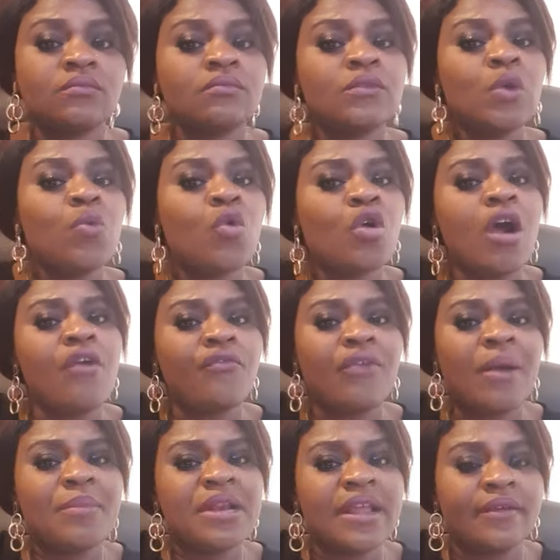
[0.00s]
he will call a
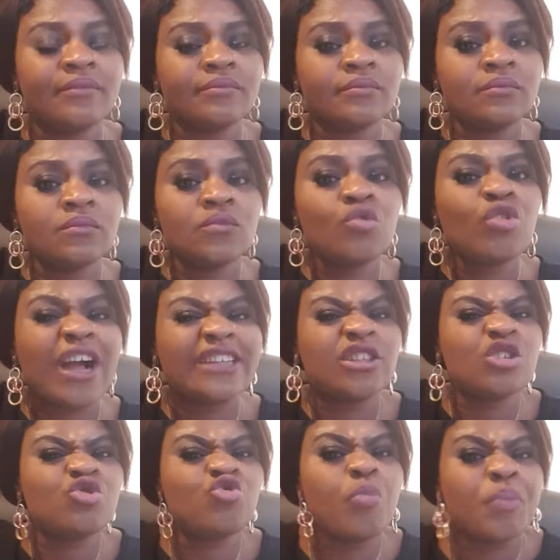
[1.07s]
family. Look at
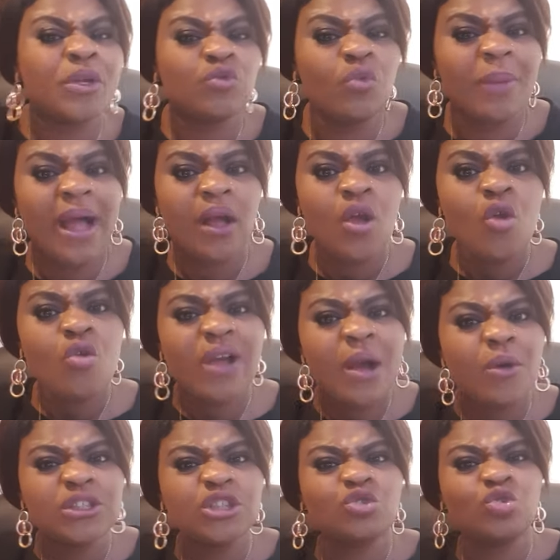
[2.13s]
this stupid woman. Look at
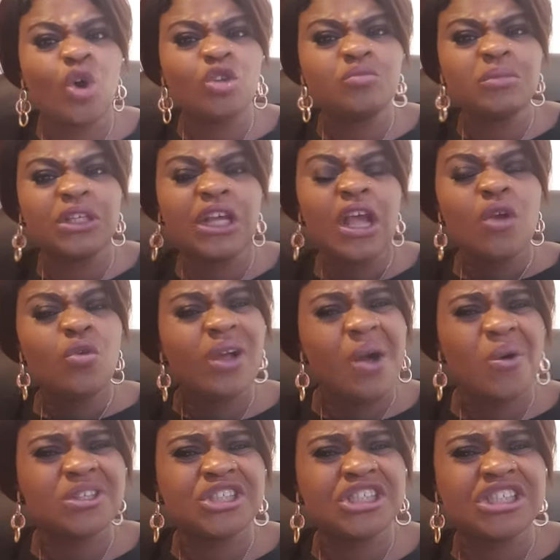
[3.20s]
what he told me. Look at
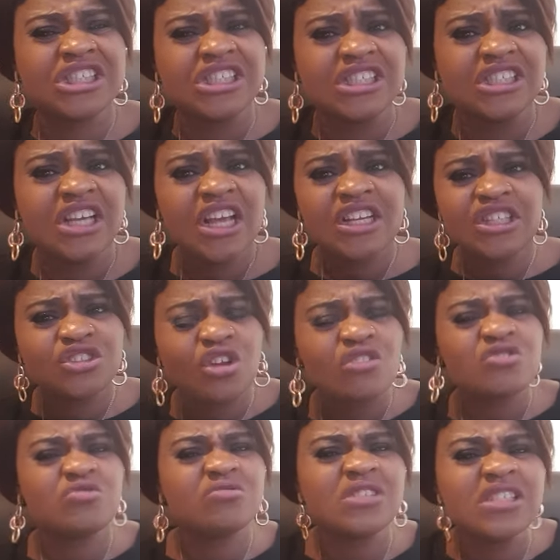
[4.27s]
what she did. He
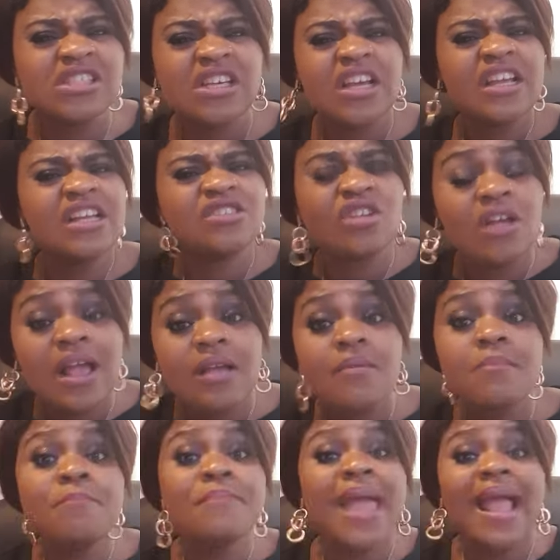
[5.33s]
just do this. He just
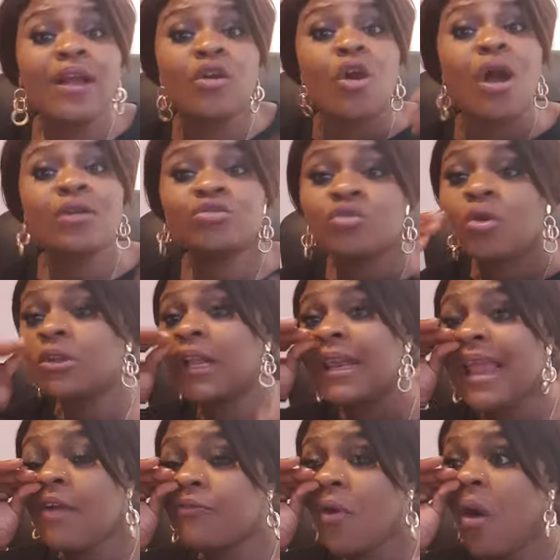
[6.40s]
may go to the
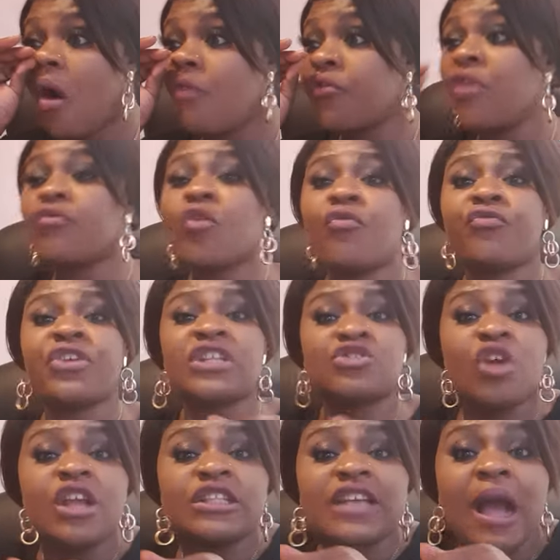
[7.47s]
level of even
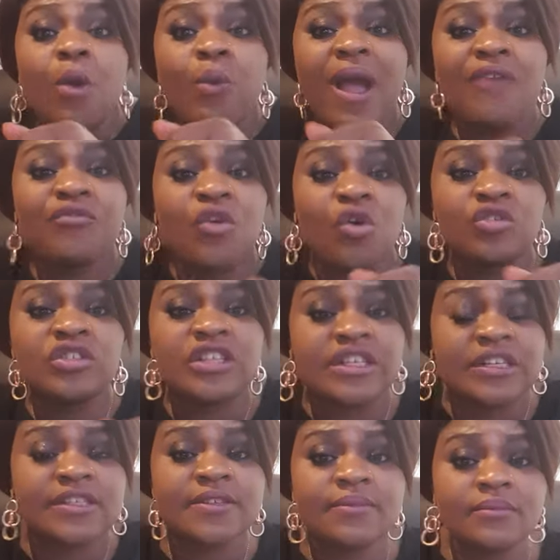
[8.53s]
videoing their wife on
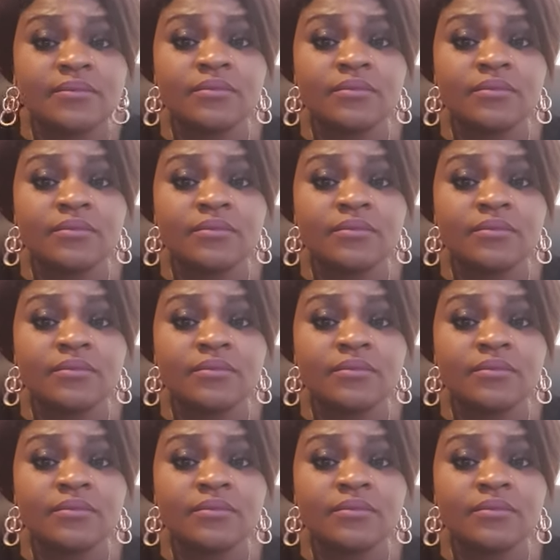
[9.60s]
this,